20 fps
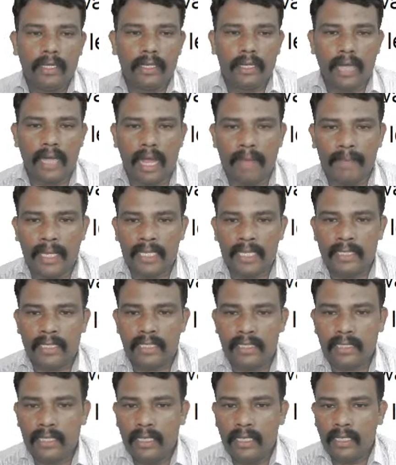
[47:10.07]

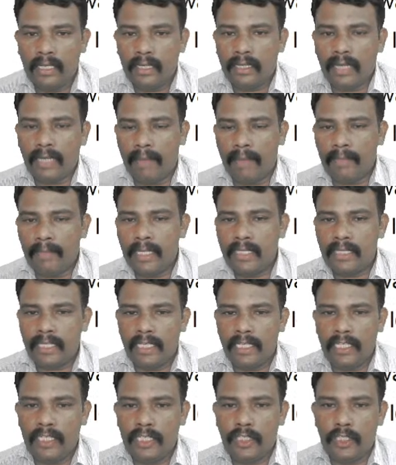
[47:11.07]
grameen's grameen's
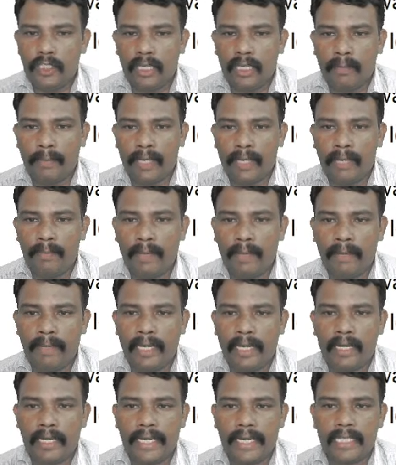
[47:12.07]
initial
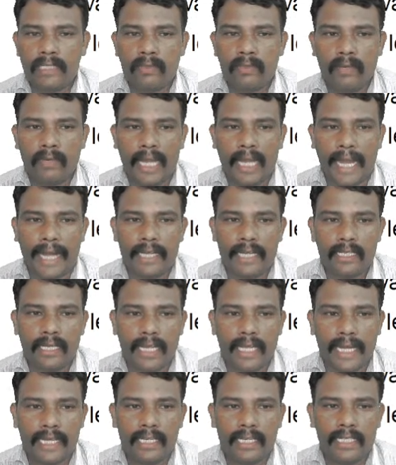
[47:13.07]
prepayment rates were at
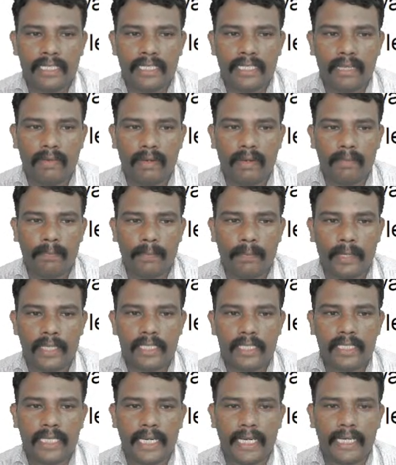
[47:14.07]

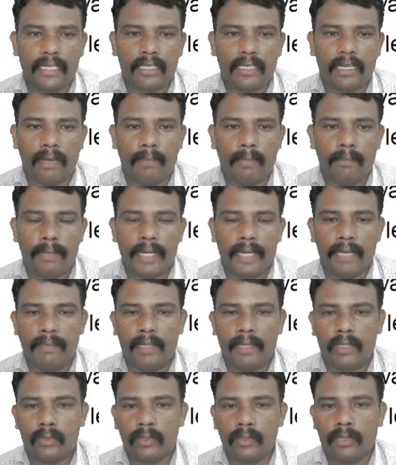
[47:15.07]
97%
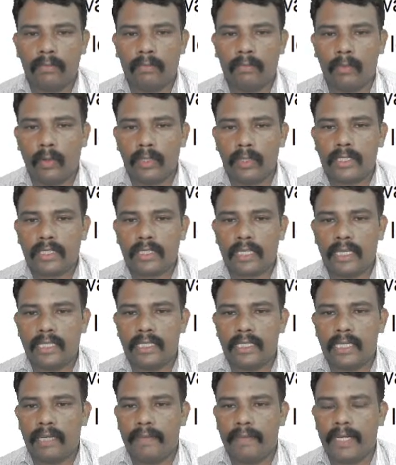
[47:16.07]
comparable to the most
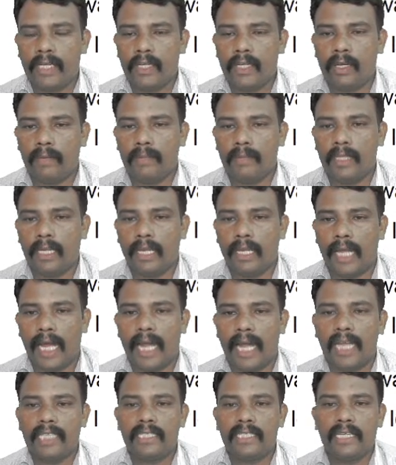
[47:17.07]
conservative of the
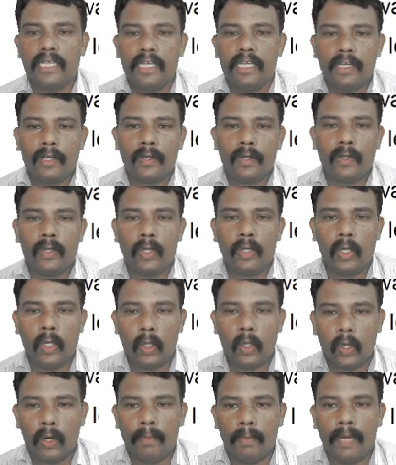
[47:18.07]
large
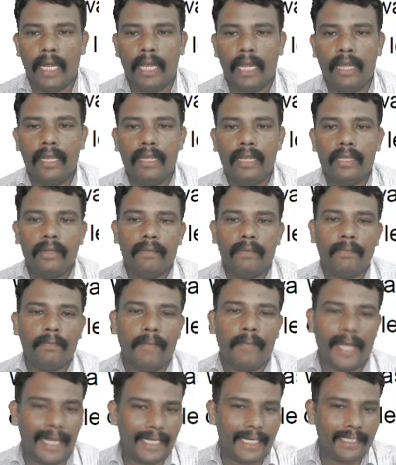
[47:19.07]
global
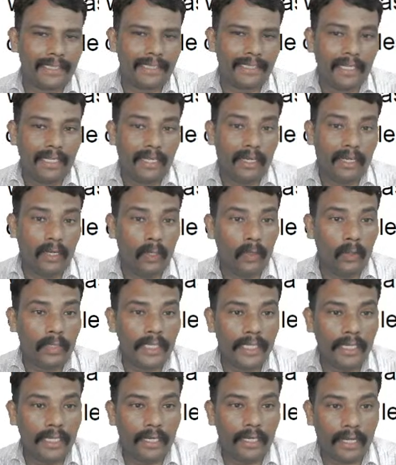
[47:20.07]
banks
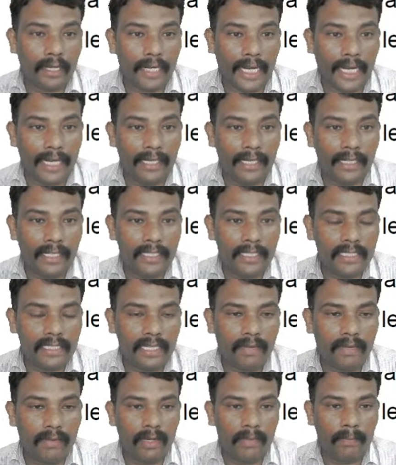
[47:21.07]
look here
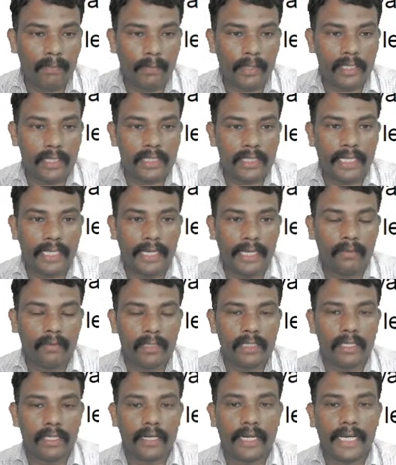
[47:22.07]
97%
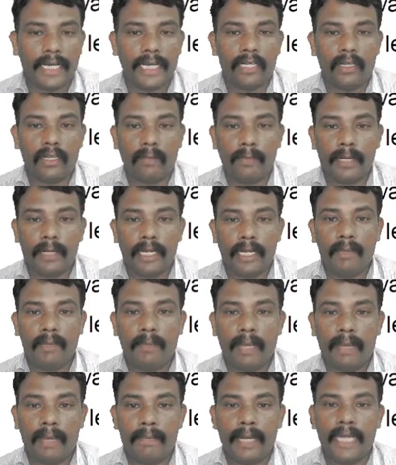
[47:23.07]
was the rate of
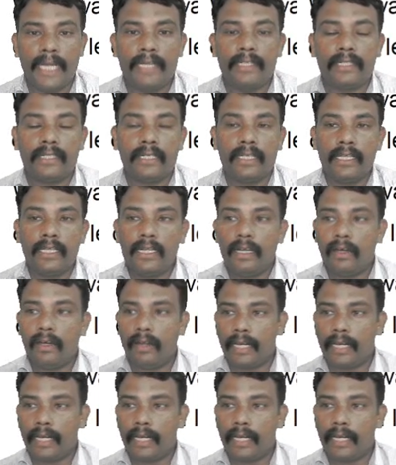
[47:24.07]
repayment A